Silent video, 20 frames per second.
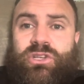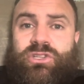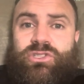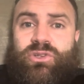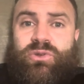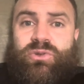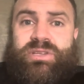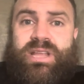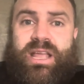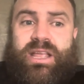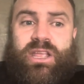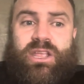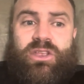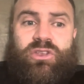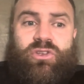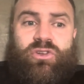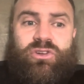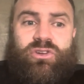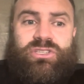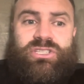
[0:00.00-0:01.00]
So, Deca,
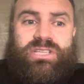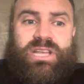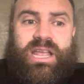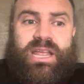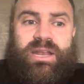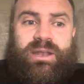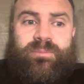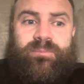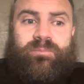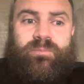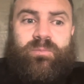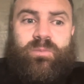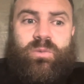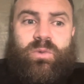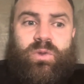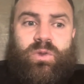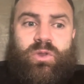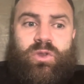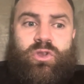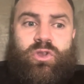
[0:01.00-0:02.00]
you're saying
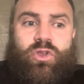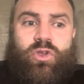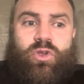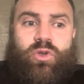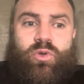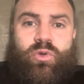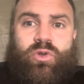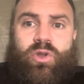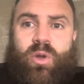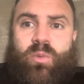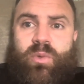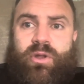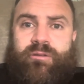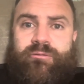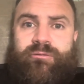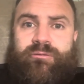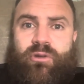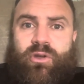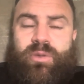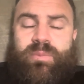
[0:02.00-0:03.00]
you don't want
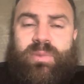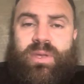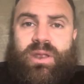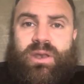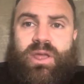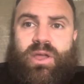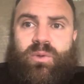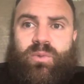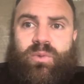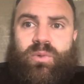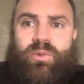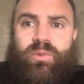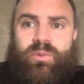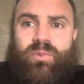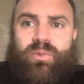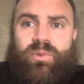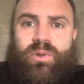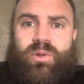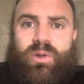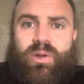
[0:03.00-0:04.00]
to fight me now,
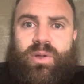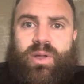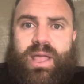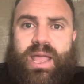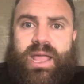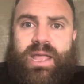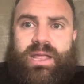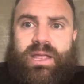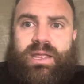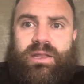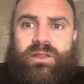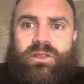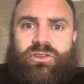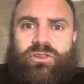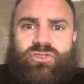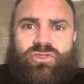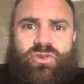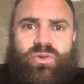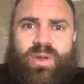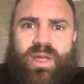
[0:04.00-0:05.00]
okay? The
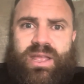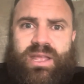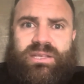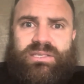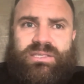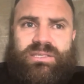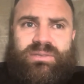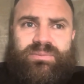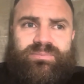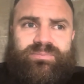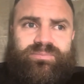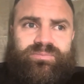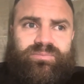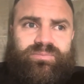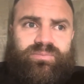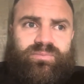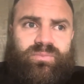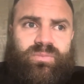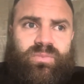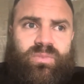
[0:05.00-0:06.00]
truth is,
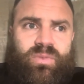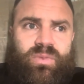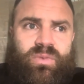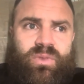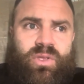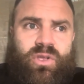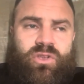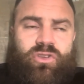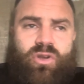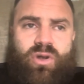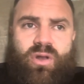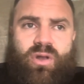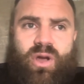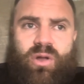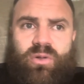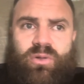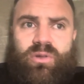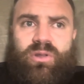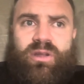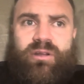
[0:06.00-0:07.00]
you're
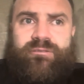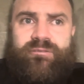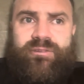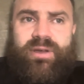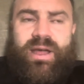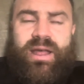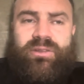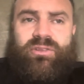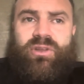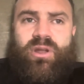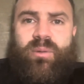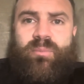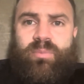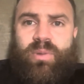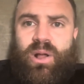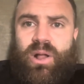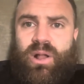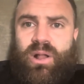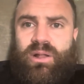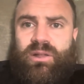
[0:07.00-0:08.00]
older, fatter,
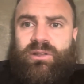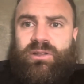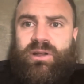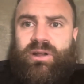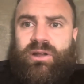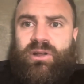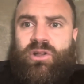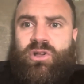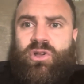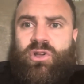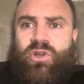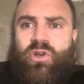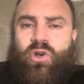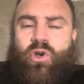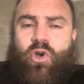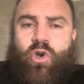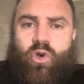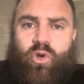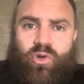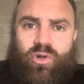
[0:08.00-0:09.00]
balder,
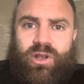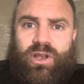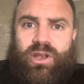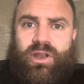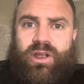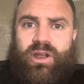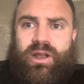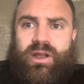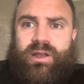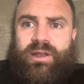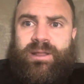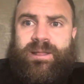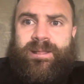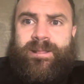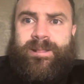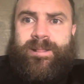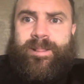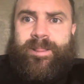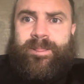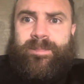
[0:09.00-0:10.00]
uglier
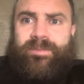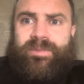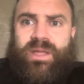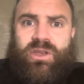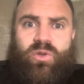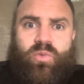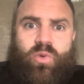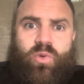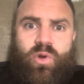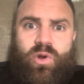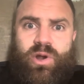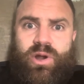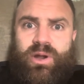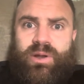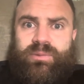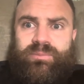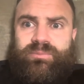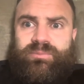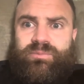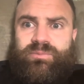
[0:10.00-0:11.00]
than you
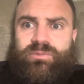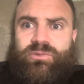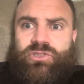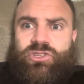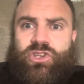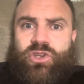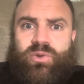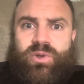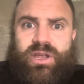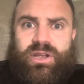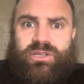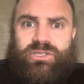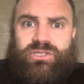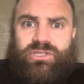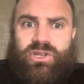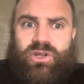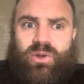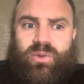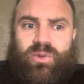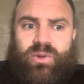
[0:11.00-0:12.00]
were 2 years
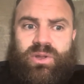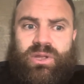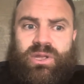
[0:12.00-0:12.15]
ago.